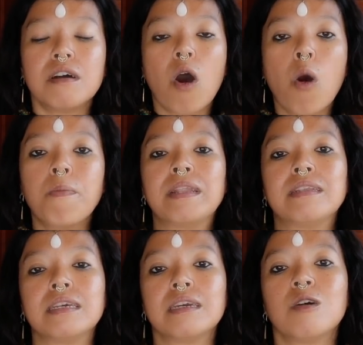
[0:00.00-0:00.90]

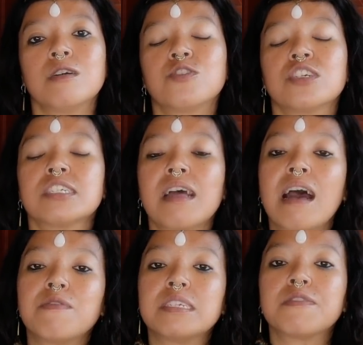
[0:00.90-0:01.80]
openly or just
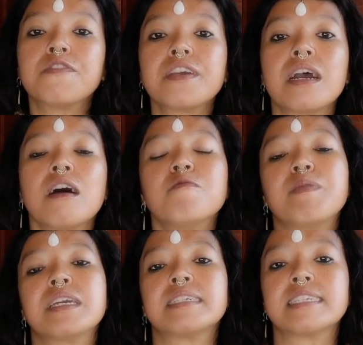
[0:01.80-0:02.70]
have this fear of
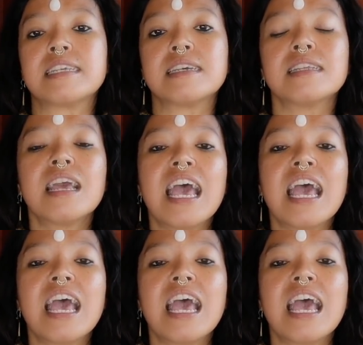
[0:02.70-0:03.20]
being seen.